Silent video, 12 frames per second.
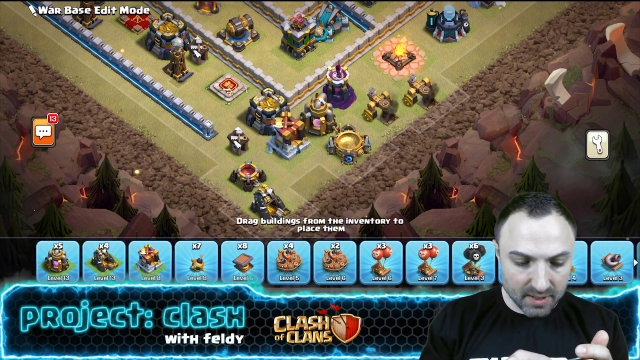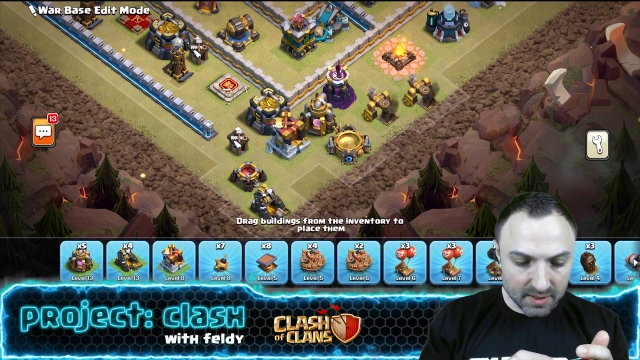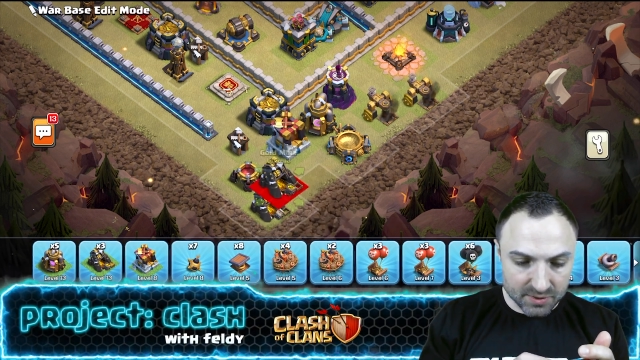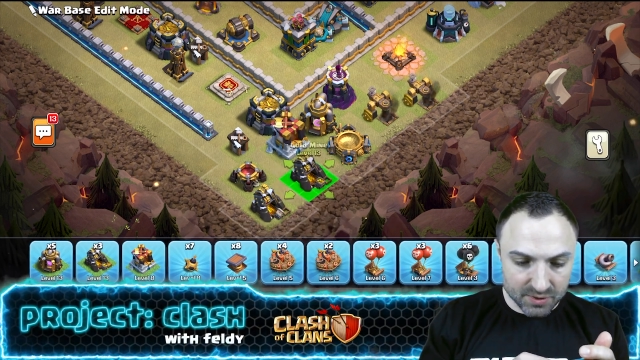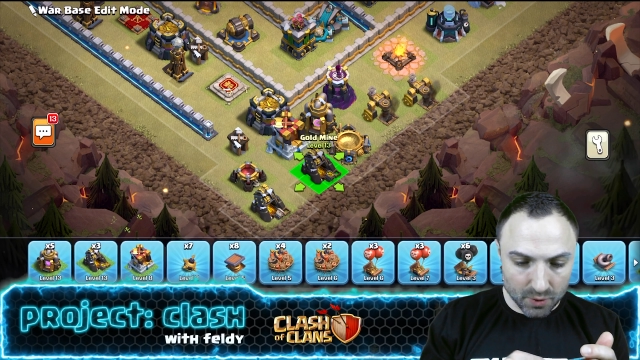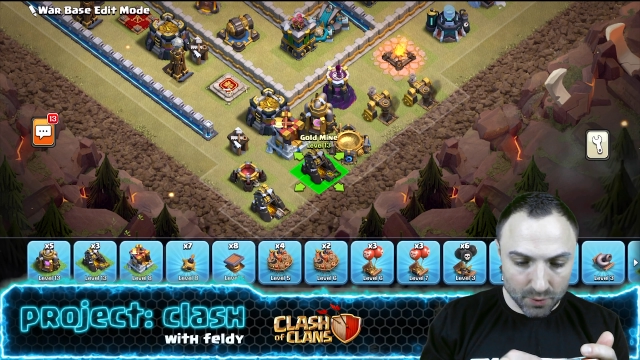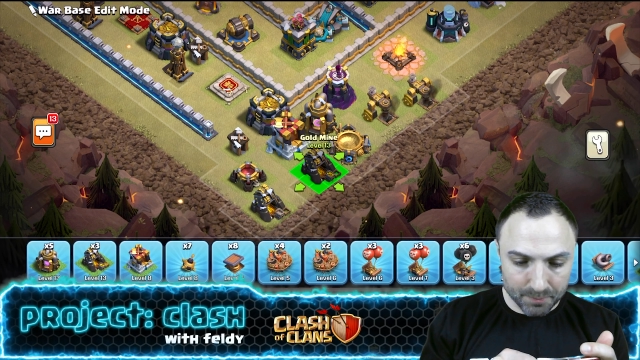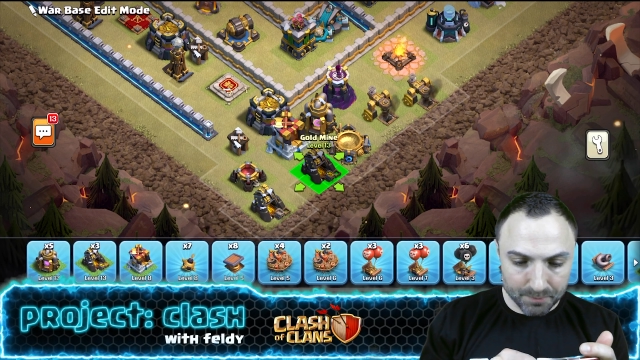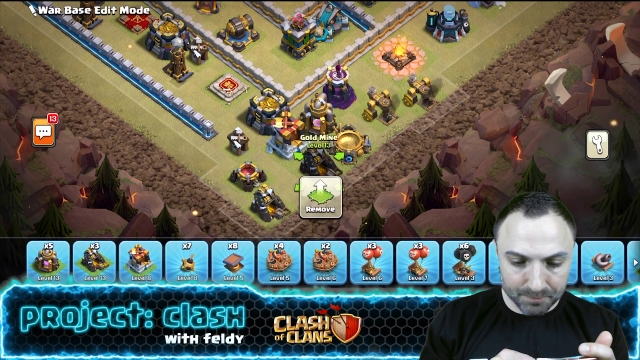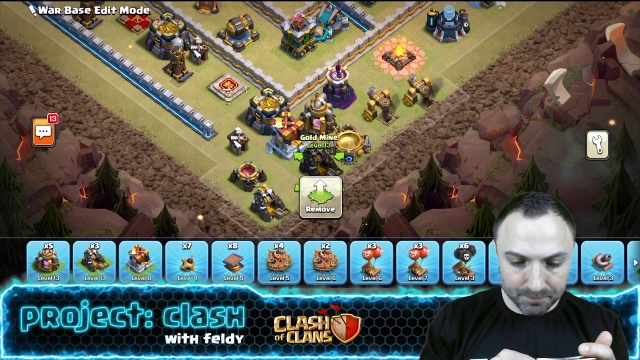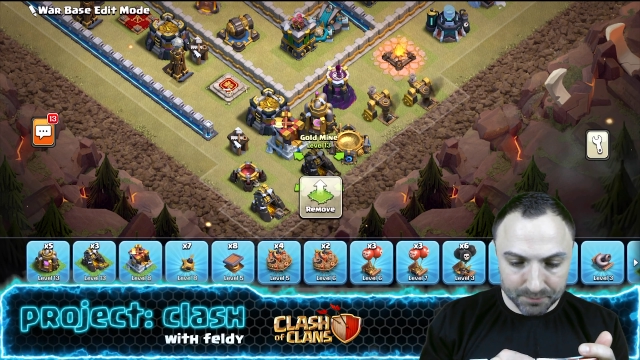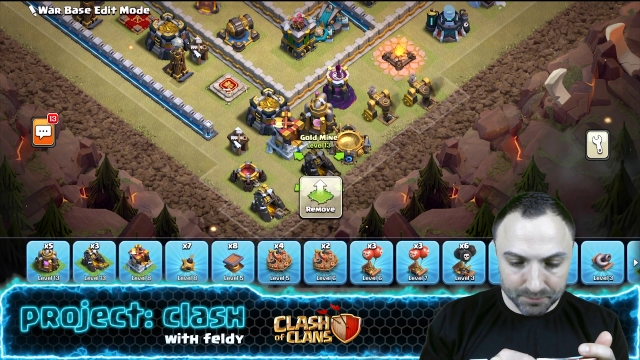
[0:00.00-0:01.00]
So
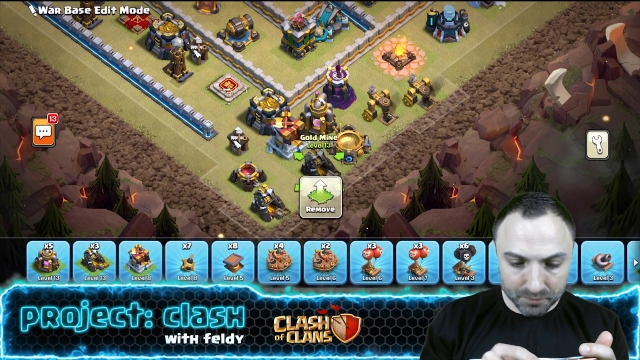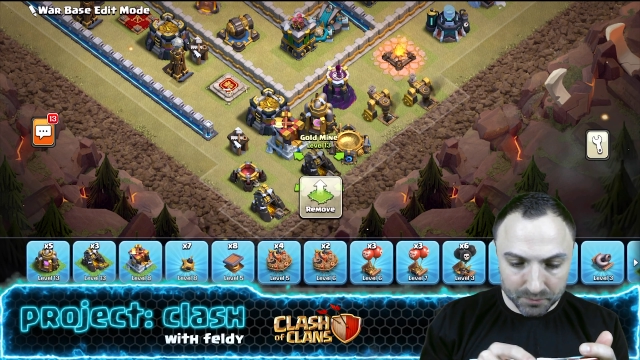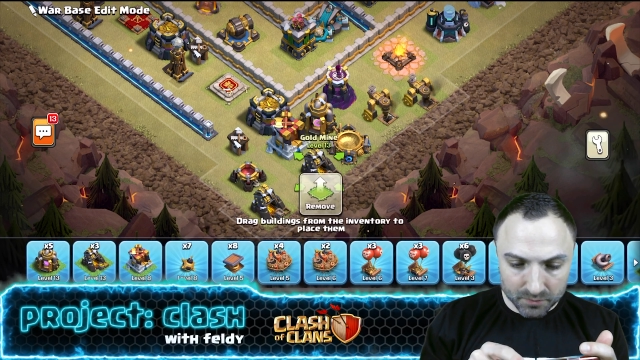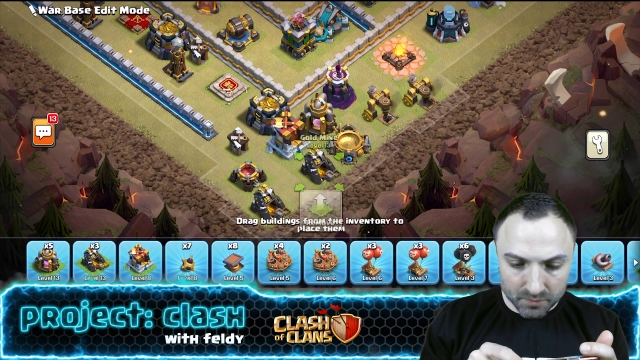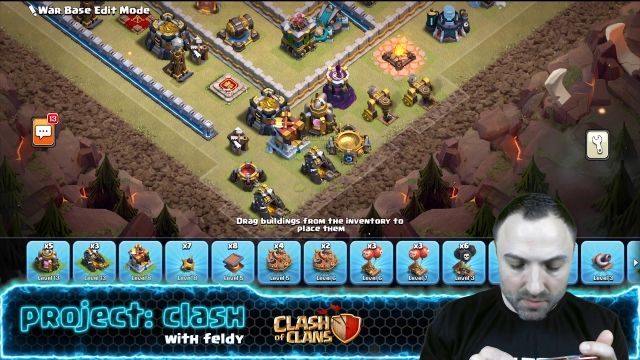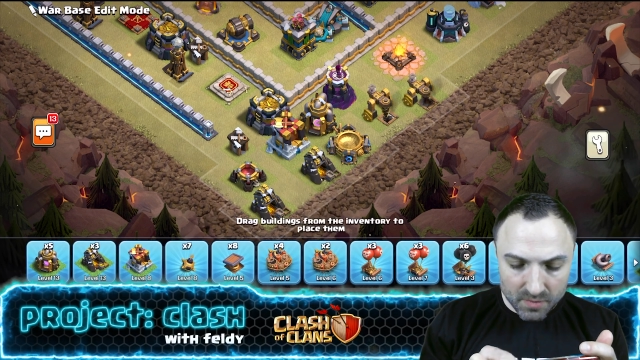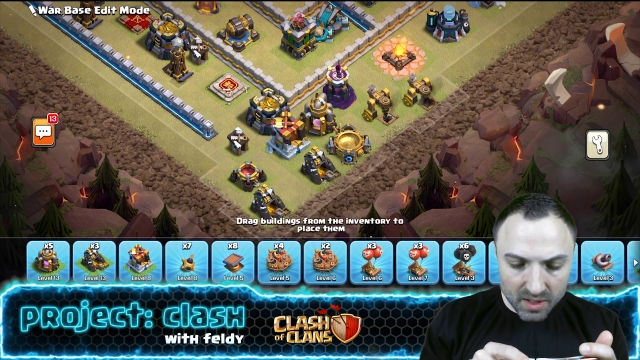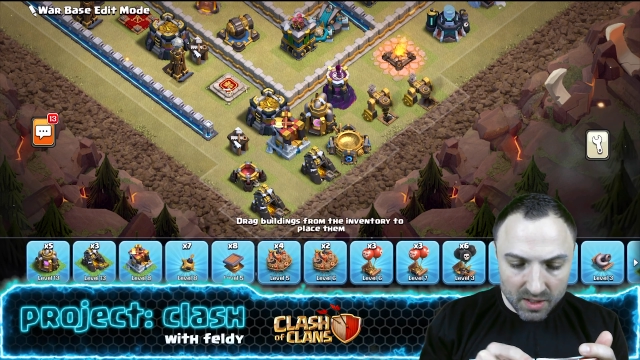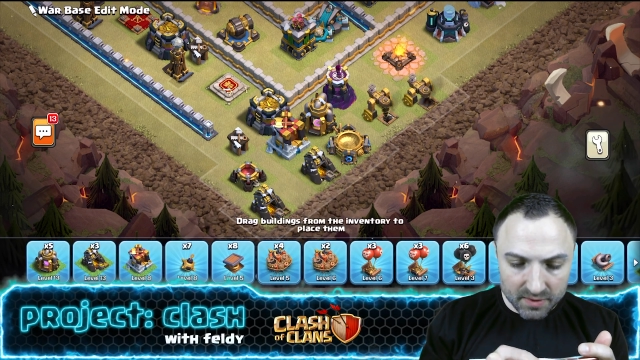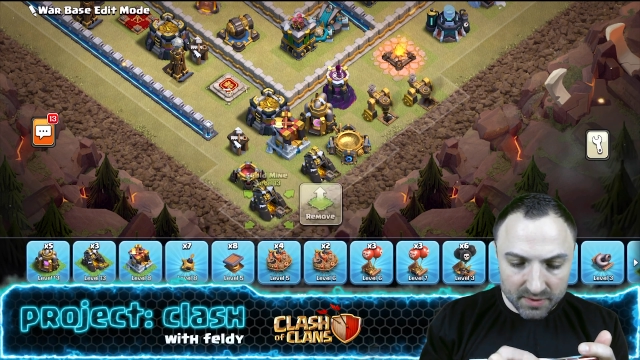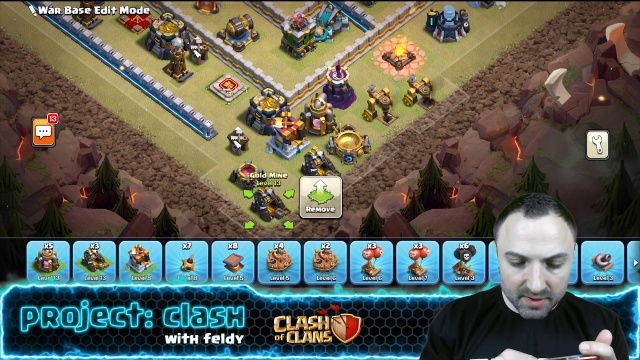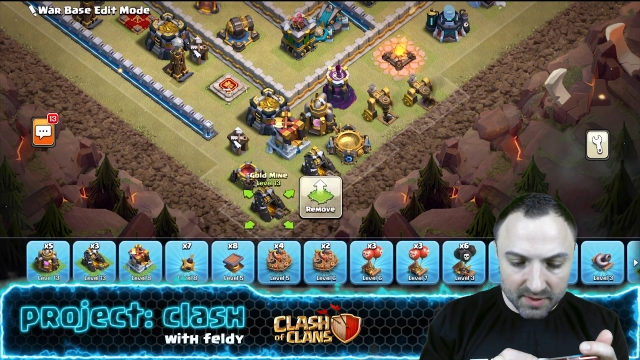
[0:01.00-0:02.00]

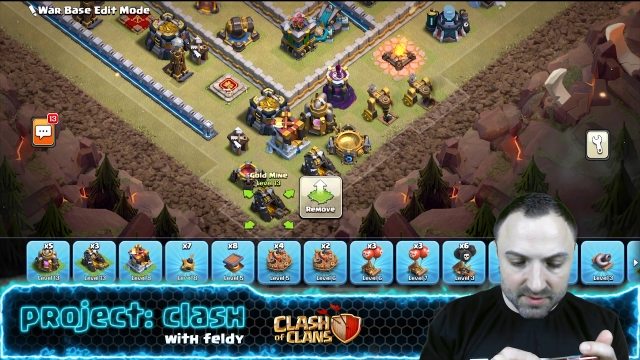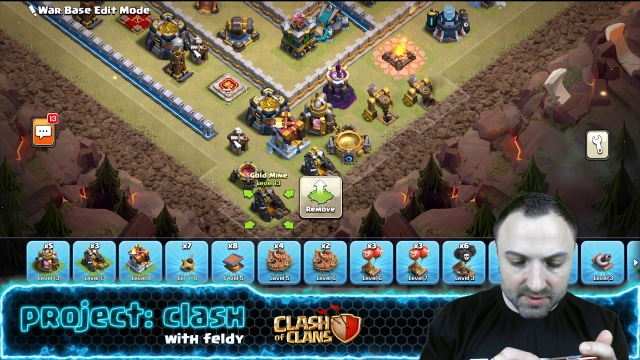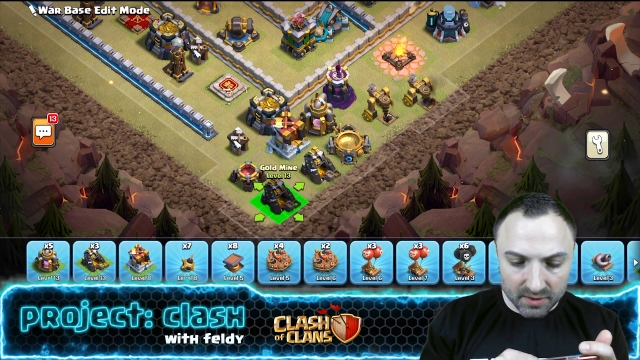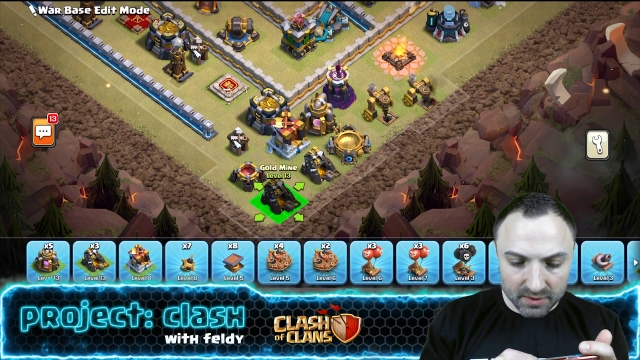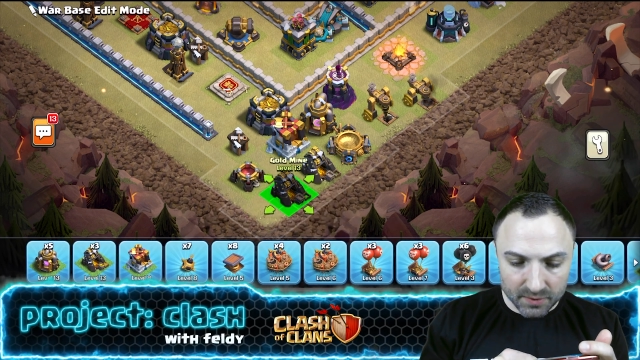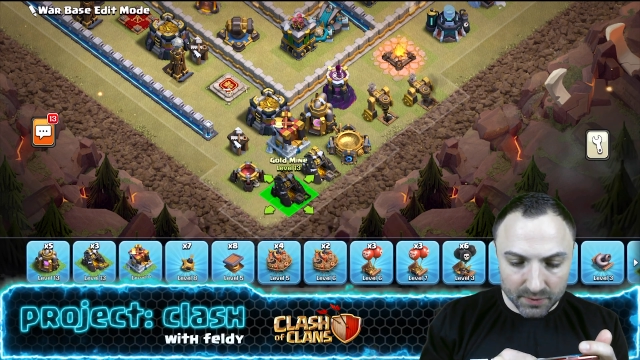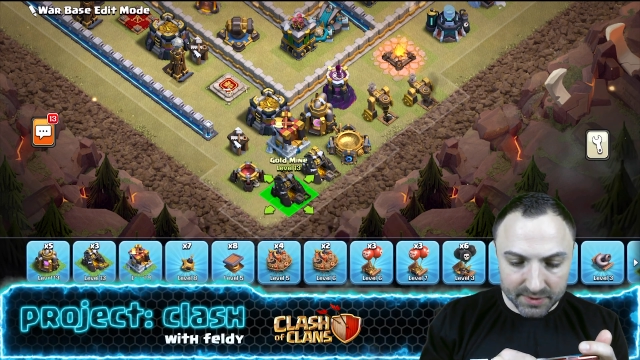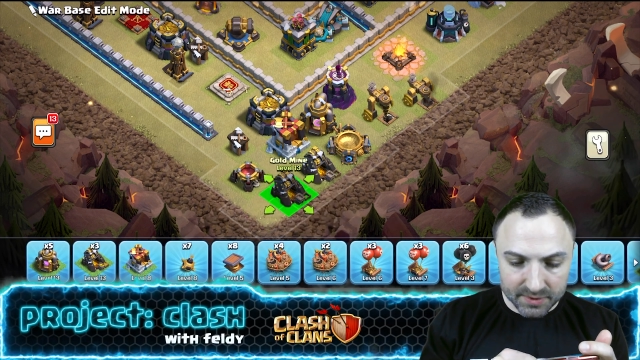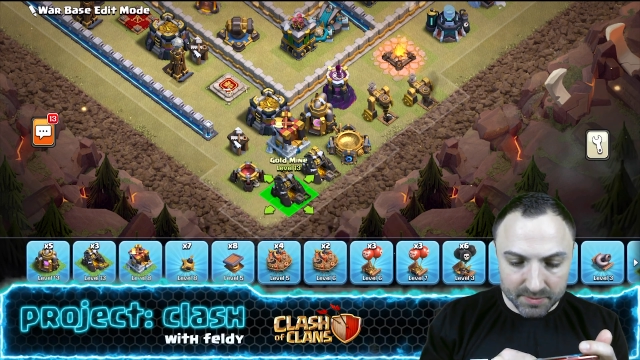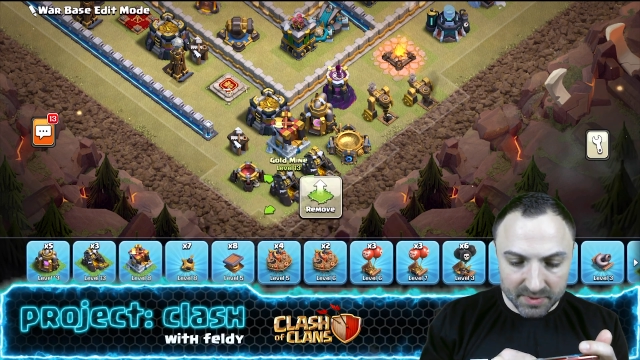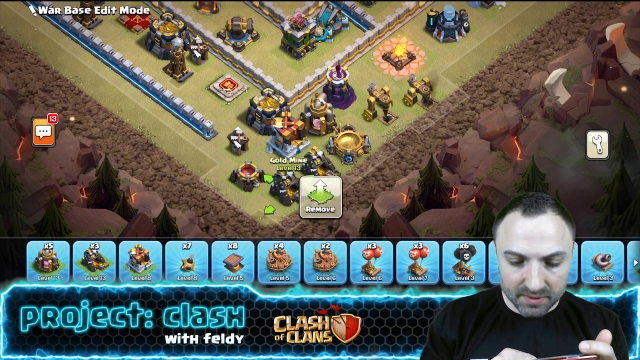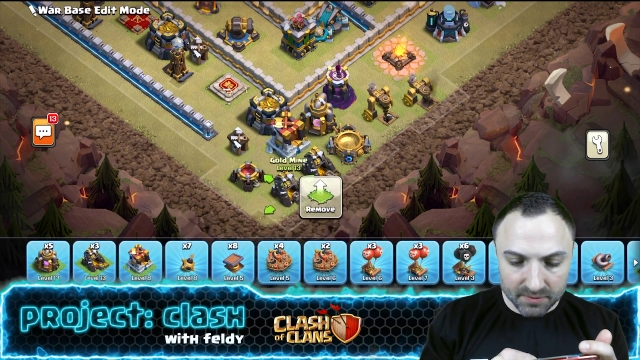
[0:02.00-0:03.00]
these are going to
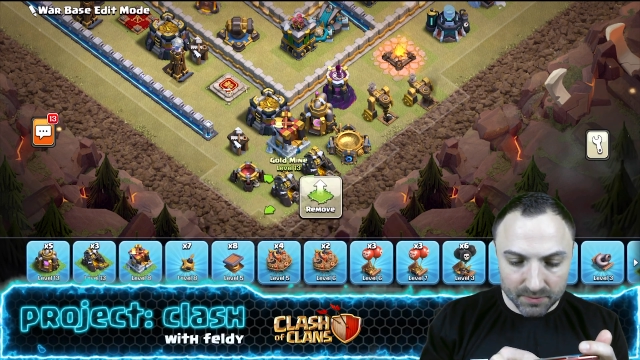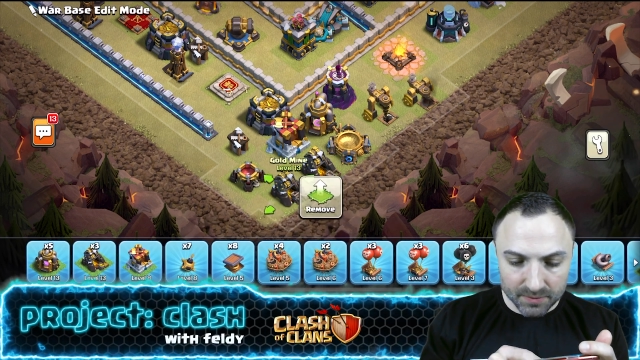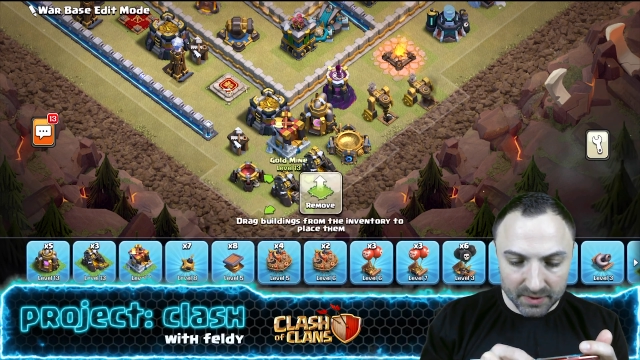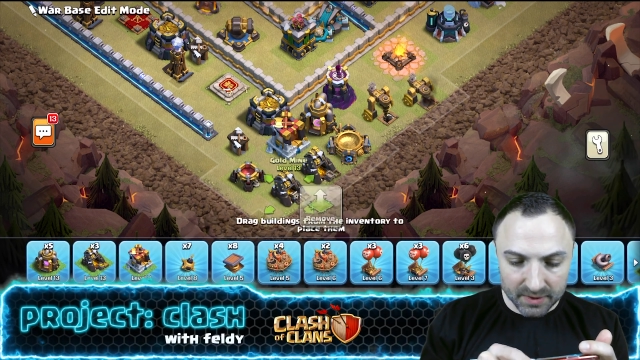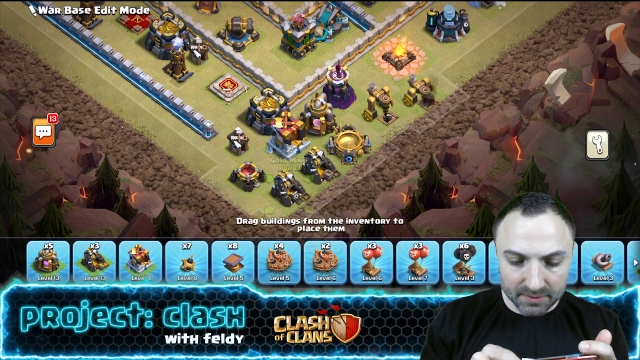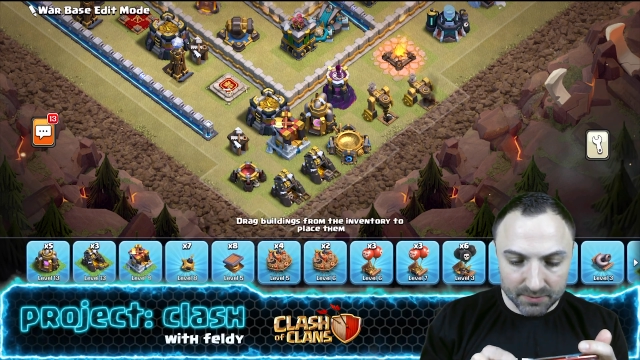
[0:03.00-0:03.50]
be really,